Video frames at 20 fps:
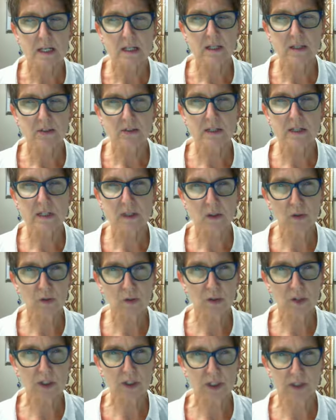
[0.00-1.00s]
So a
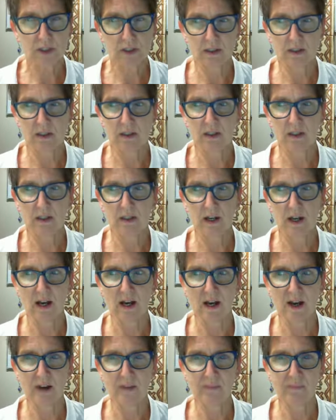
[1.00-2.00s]
solution
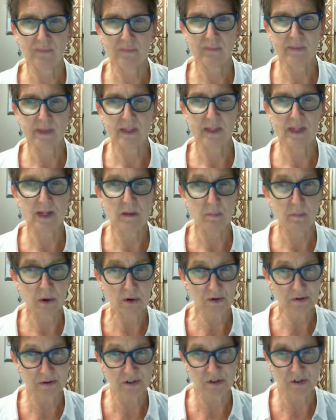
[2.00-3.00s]
in a
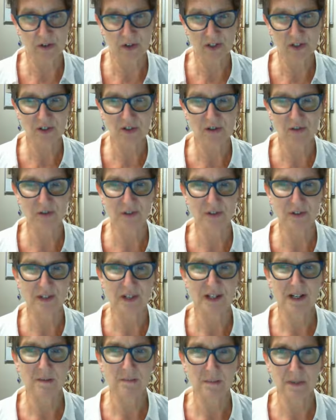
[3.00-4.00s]
post-structural
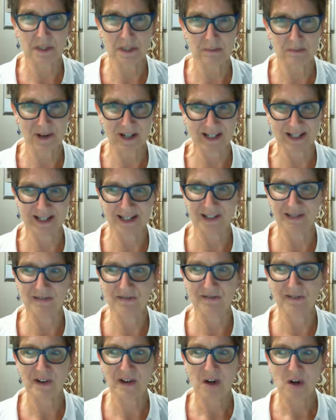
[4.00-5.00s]

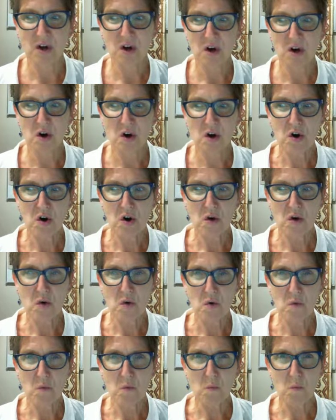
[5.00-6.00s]
perspective
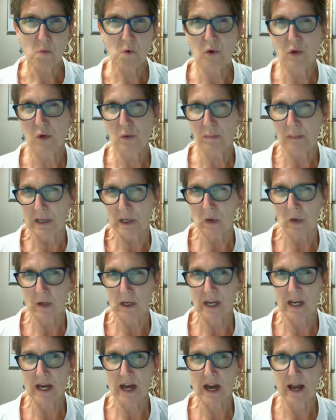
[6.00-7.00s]
would be
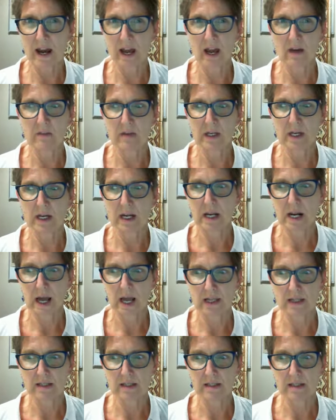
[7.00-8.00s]
looking at having an
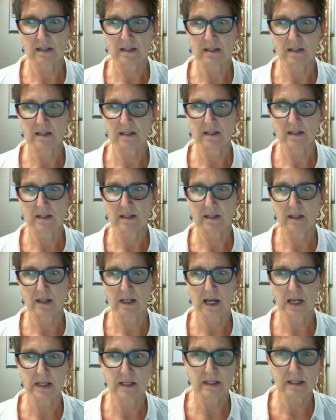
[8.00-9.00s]
analysis and
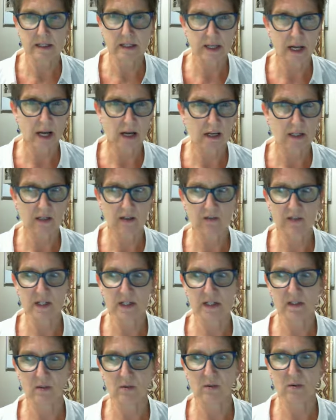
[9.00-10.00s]
an understanding of
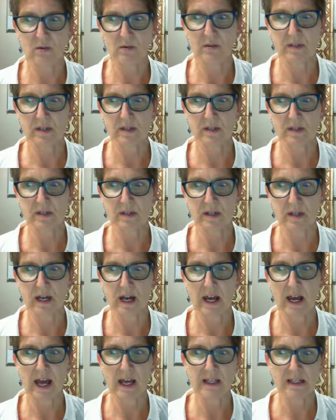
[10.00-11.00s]
discourse
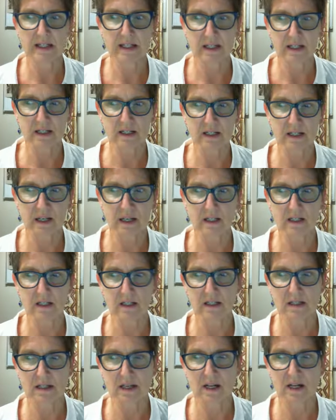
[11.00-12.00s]
and access to
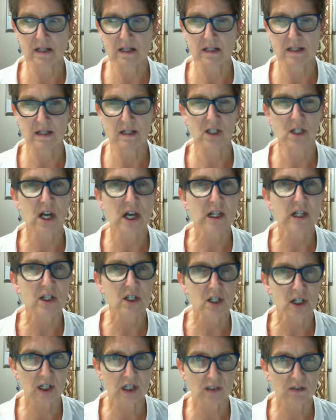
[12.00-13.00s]
understandings,
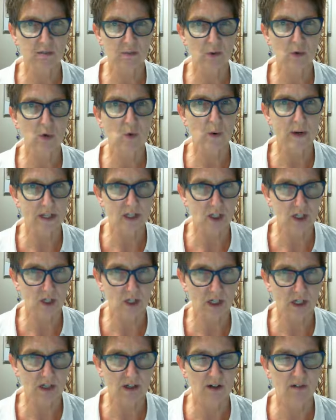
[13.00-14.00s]
challenging and
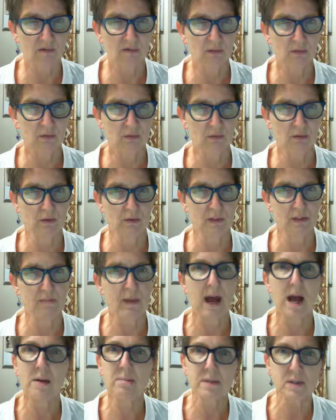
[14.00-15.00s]
questioning of the rules.
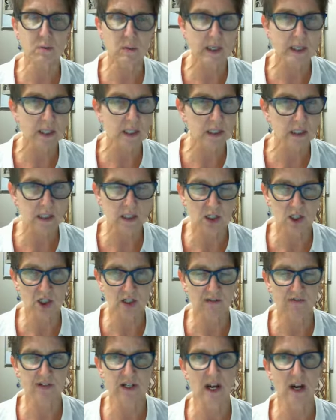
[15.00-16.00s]
Perhaps we need to
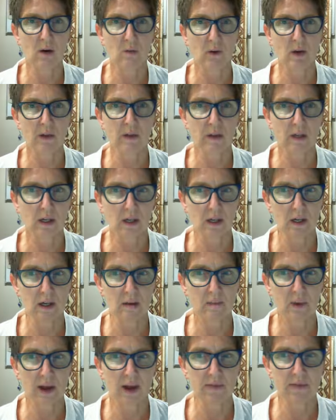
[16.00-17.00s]
shift how we're
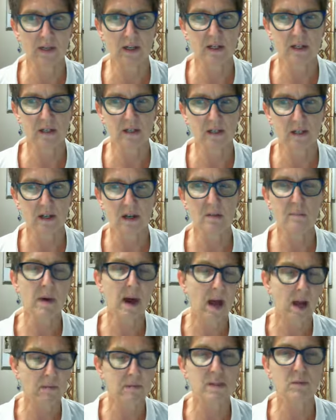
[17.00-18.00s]
thinking about this.
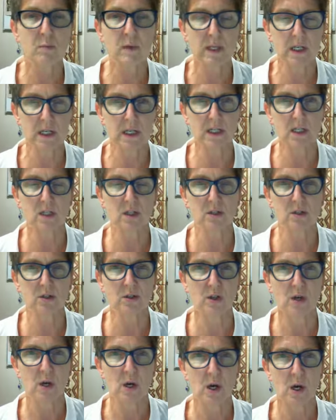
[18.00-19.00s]
Perhaps we need to